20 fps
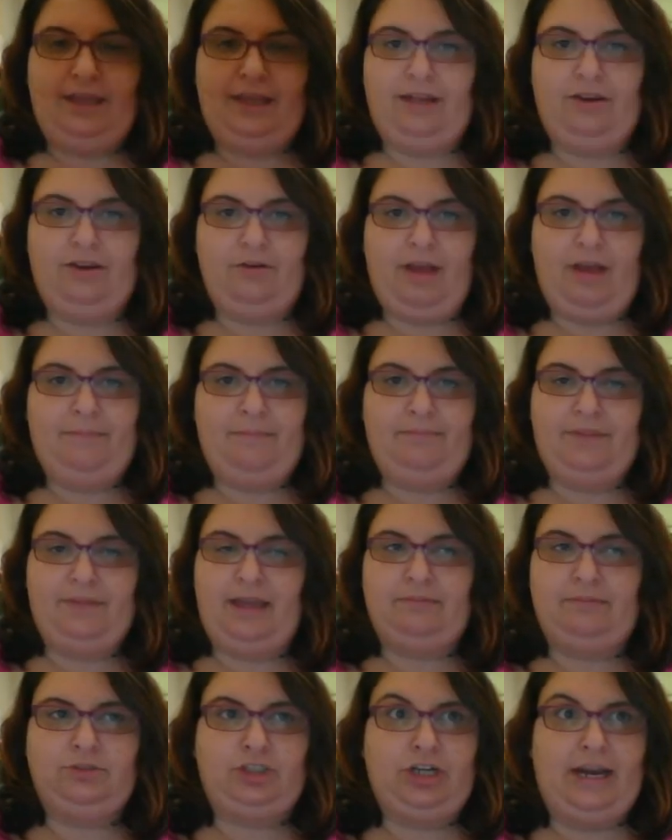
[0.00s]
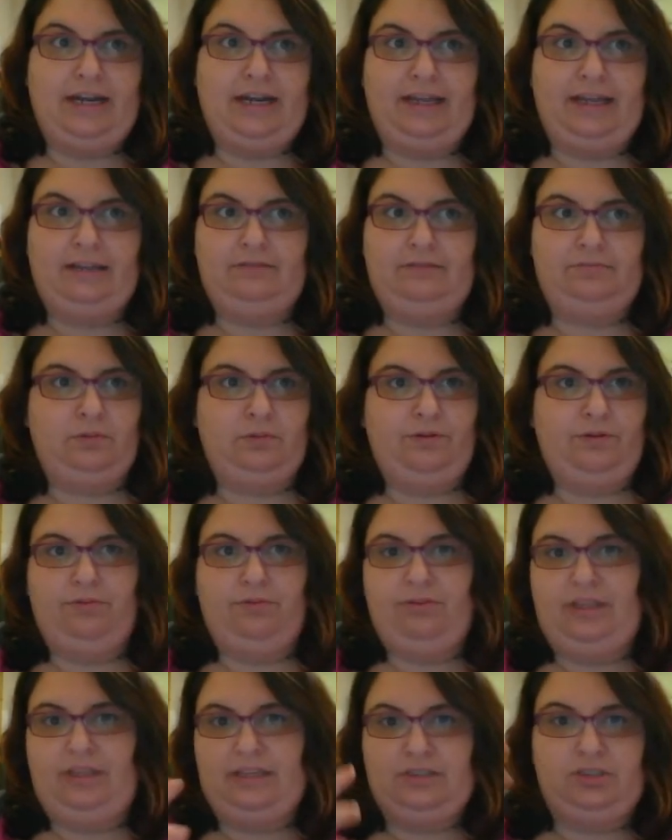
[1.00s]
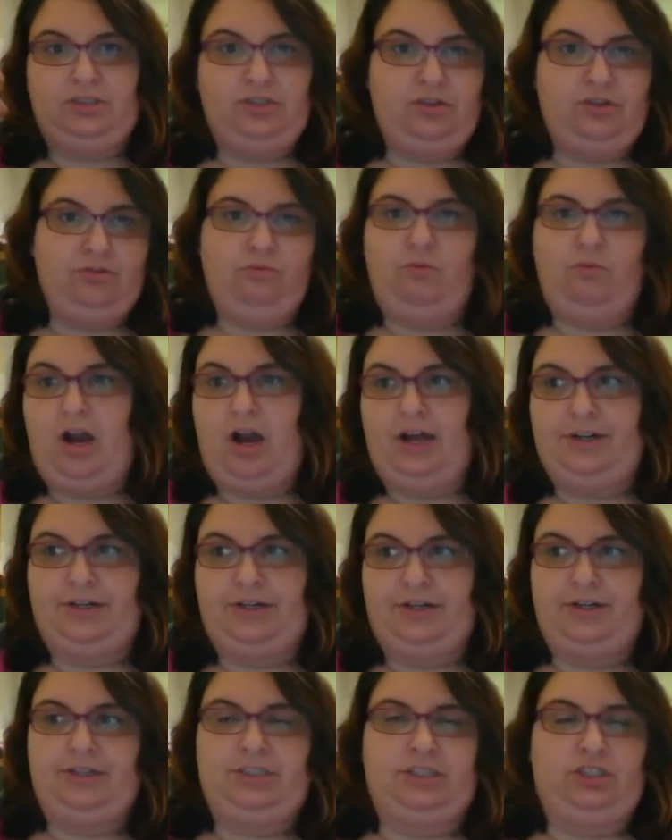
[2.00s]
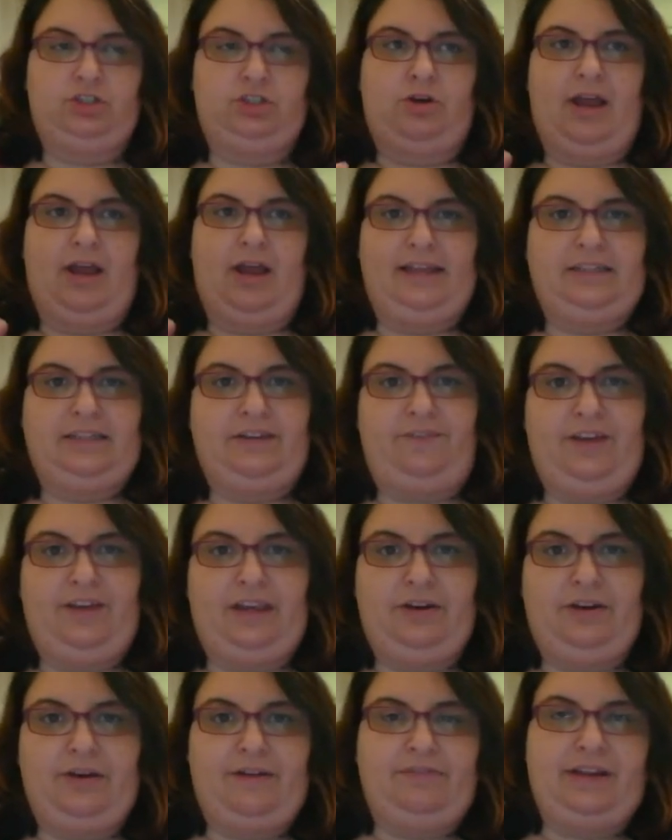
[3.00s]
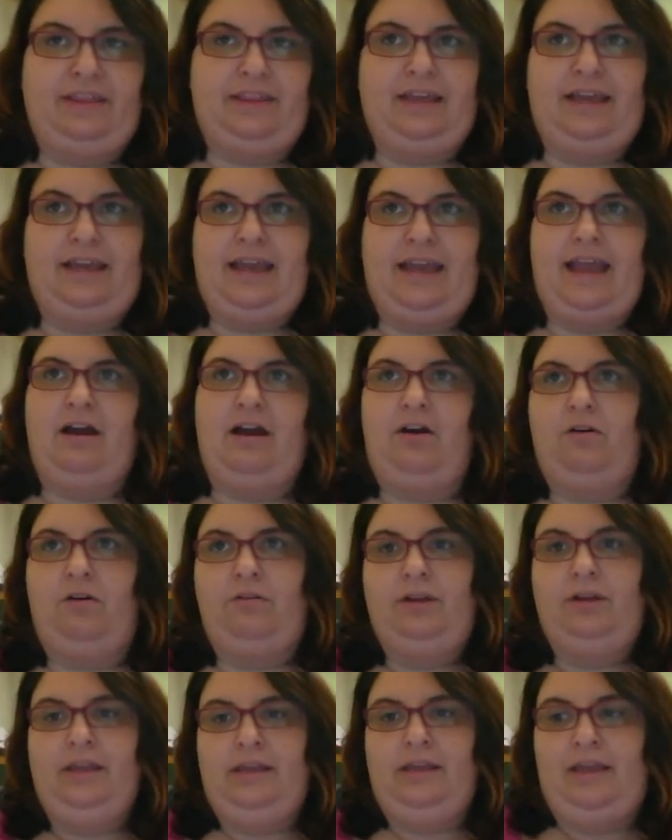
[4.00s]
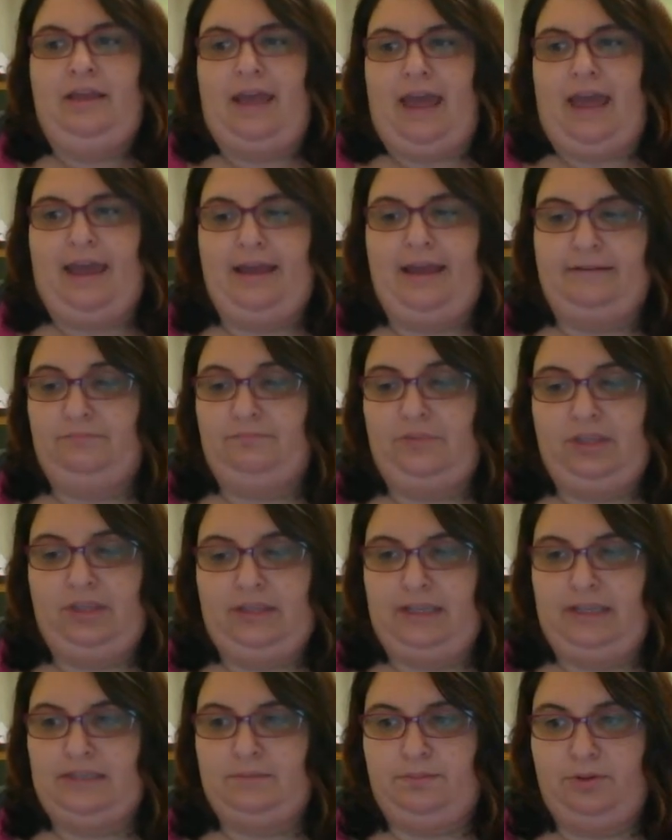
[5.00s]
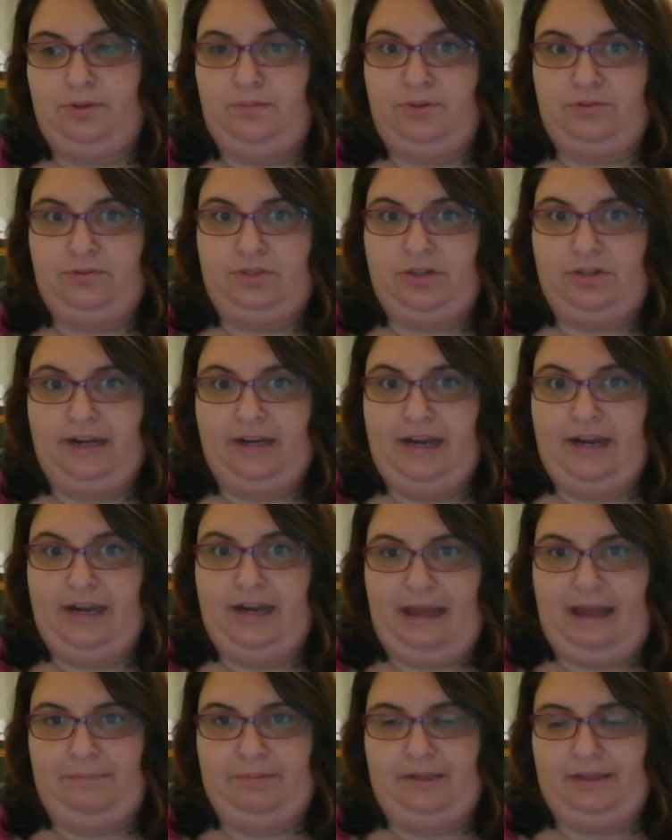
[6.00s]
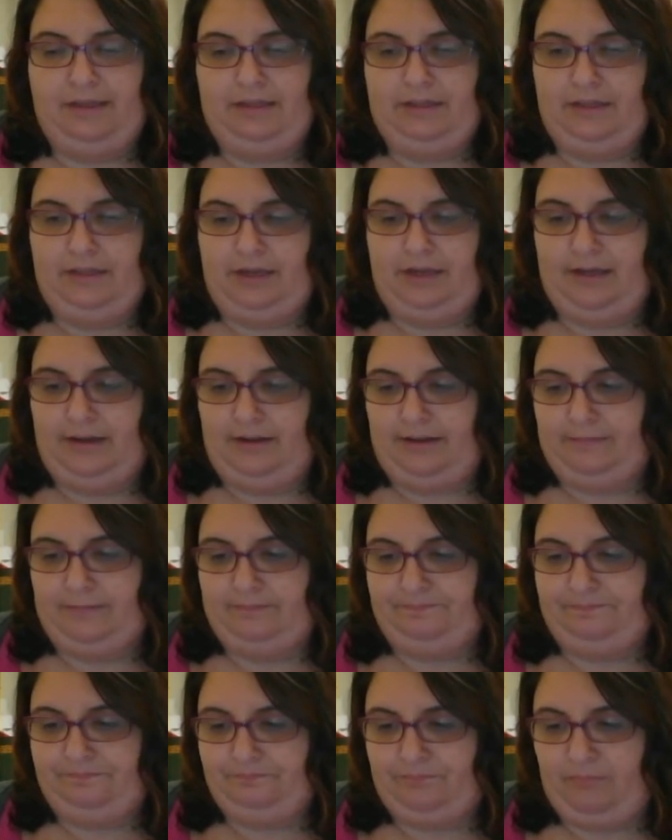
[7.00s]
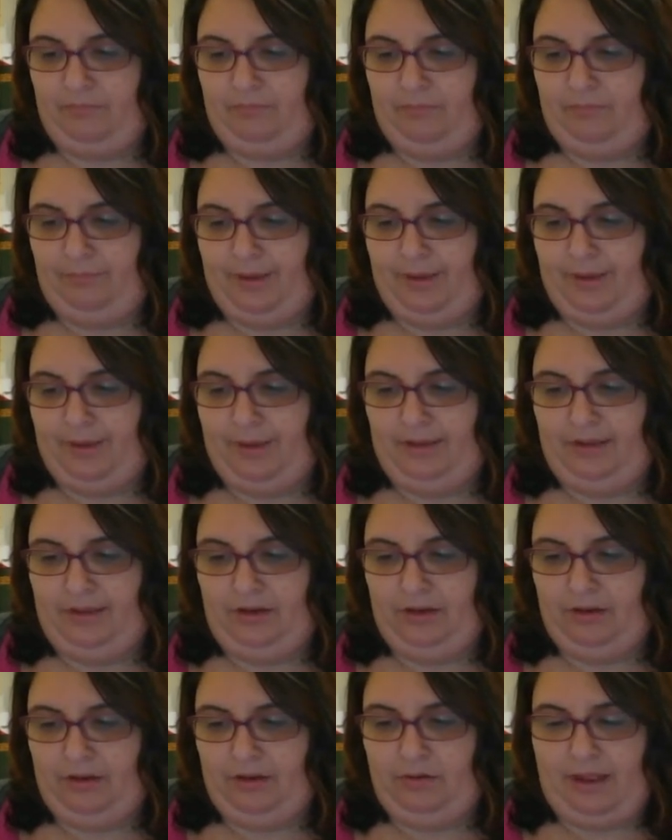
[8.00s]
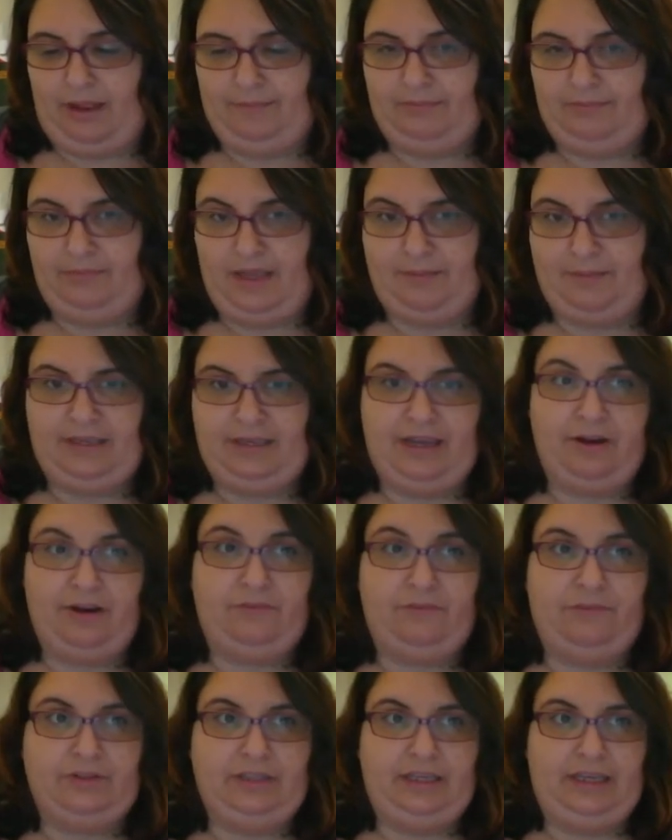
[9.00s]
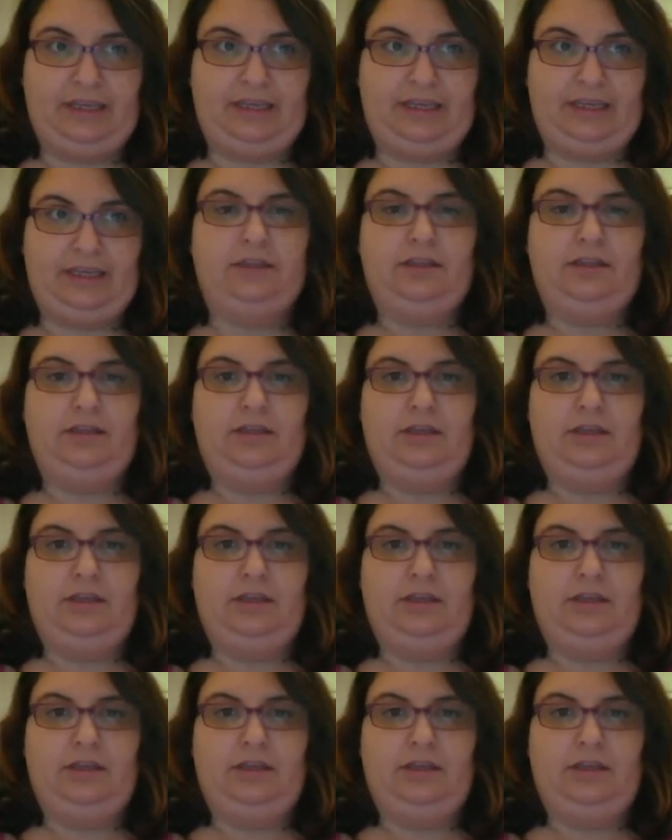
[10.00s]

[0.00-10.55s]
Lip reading: I'm treading through these new waters and trying to figure everything out, and these boo-boos are going to happen, but I'm carefully